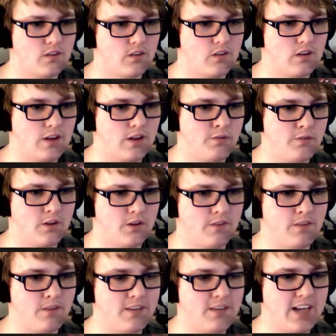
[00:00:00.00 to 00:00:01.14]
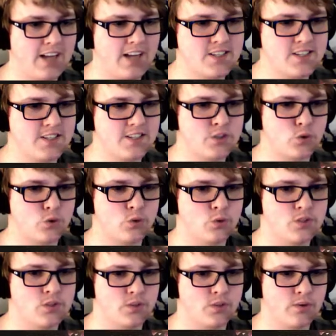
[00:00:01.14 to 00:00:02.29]
I feel like maybe the exit is
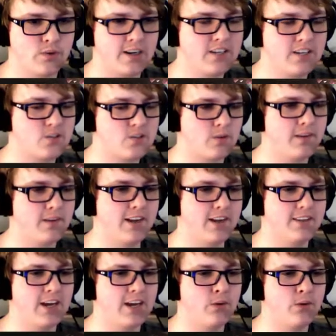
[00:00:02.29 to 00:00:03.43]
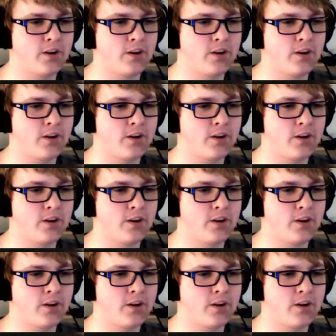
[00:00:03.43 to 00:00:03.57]
towards the right, so I'm gonna head that way.